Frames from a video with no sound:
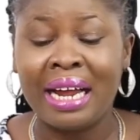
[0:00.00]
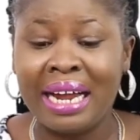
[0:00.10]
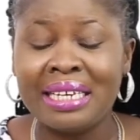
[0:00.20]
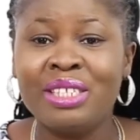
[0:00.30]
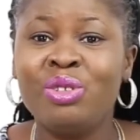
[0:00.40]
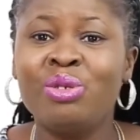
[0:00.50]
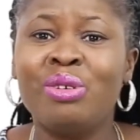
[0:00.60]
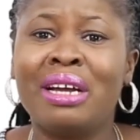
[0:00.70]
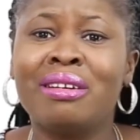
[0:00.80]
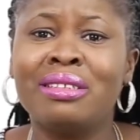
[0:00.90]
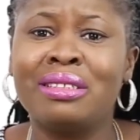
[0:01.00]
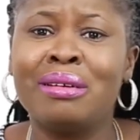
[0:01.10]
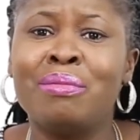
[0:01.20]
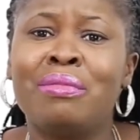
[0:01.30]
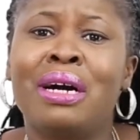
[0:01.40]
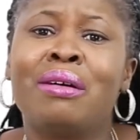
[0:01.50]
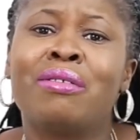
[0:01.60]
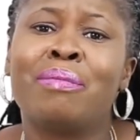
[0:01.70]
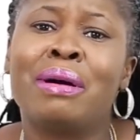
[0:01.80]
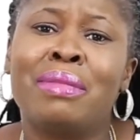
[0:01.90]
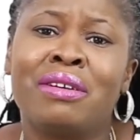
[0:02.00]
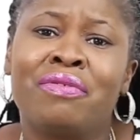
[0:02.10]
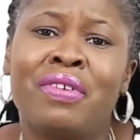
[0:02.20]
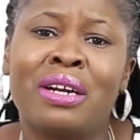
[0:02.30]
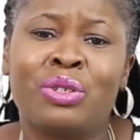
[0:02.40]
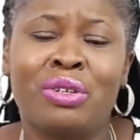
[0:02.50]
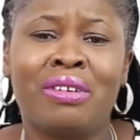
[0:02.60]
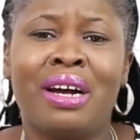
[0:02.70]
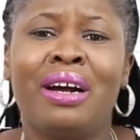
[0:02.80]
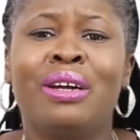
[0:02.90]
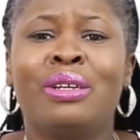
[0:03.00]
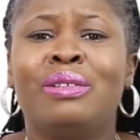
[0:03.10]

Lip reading: And you are not a rubber manufacturer,